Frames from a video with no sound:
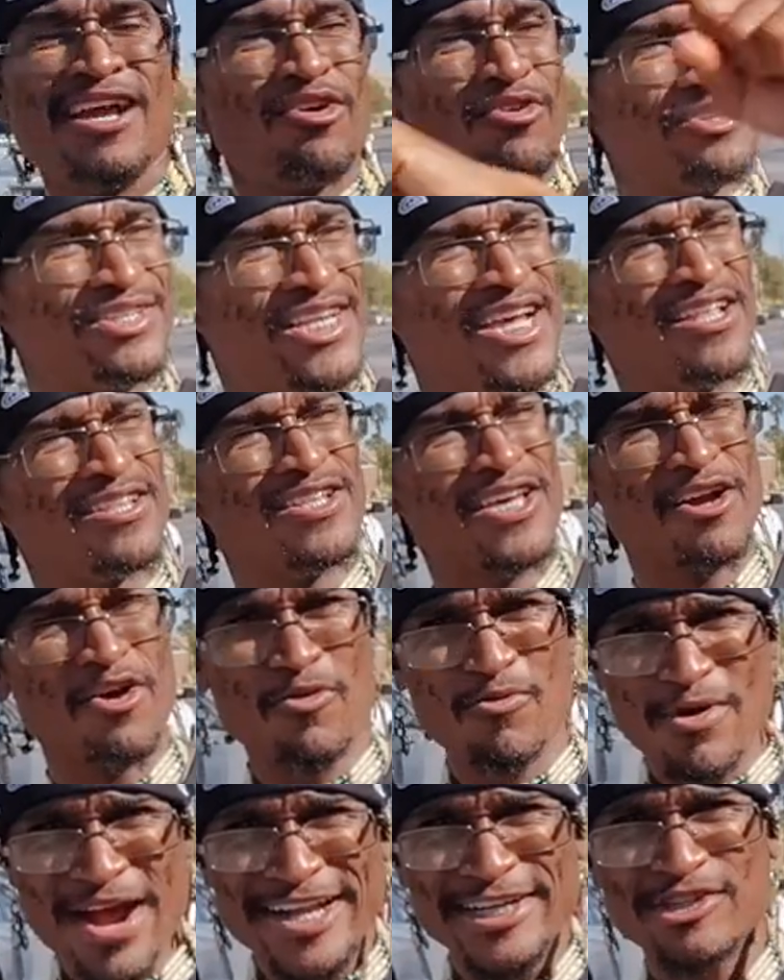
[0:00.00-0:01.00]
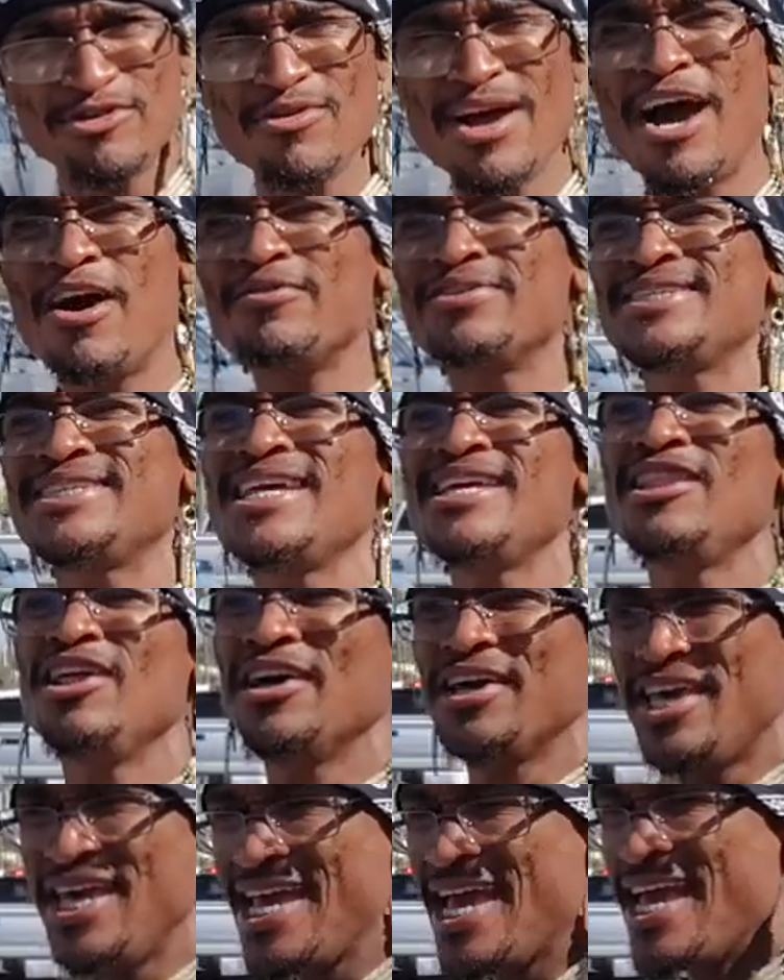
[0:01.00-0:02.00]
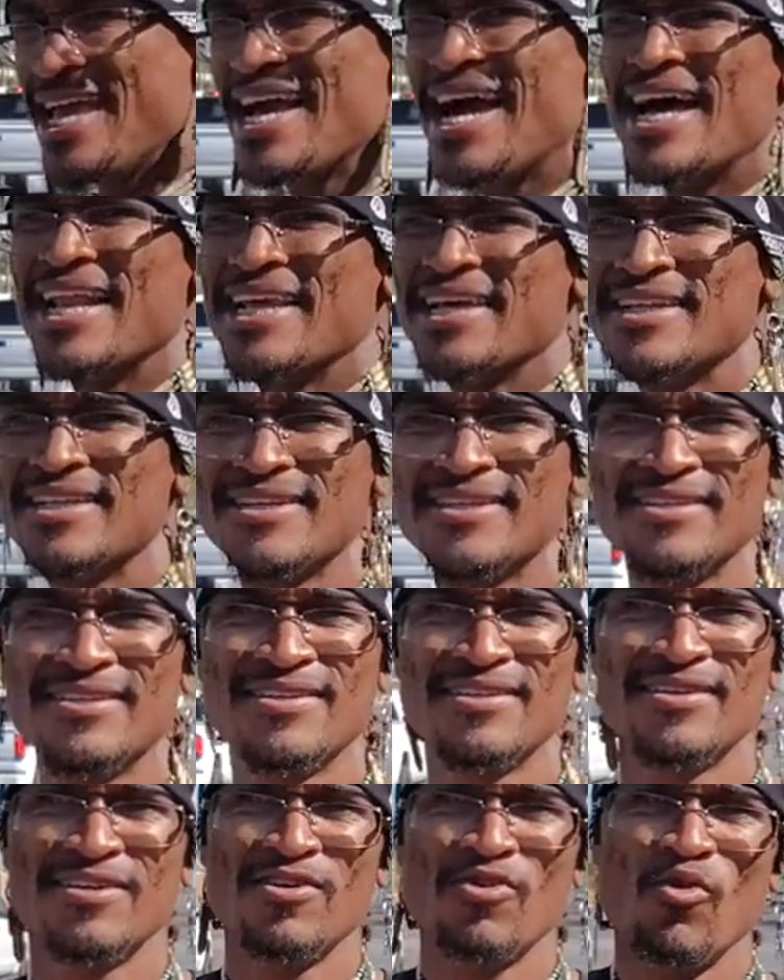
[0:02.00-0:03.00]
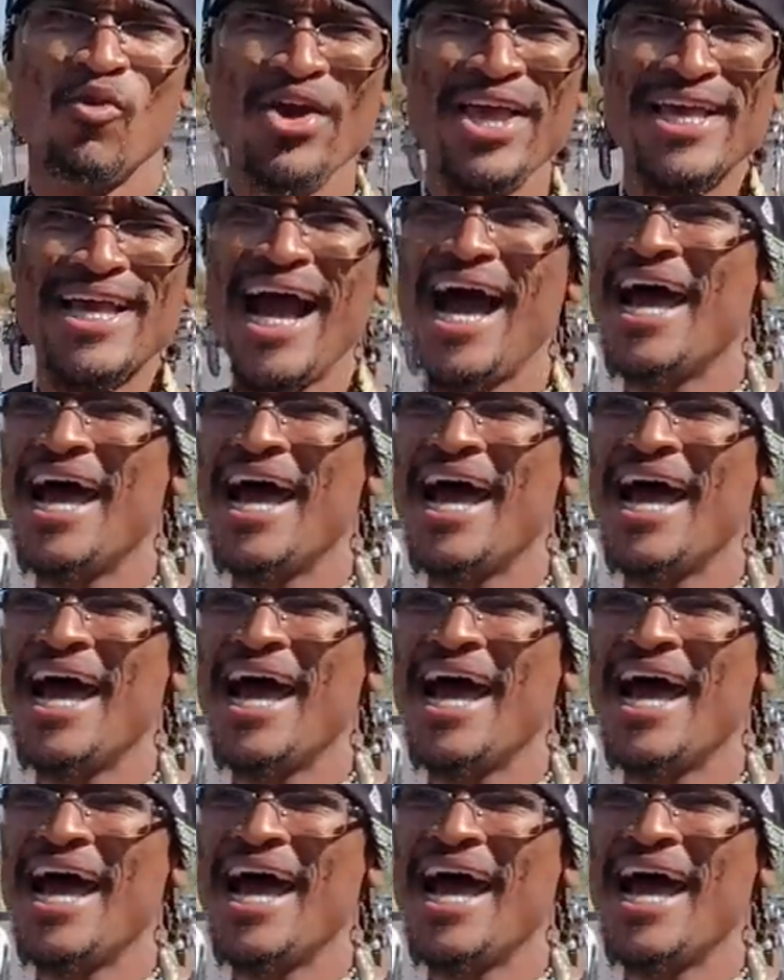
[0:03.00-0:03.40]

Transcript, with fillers: And they're going to tell, they're going to rat you out and say, look, he ain't got it. We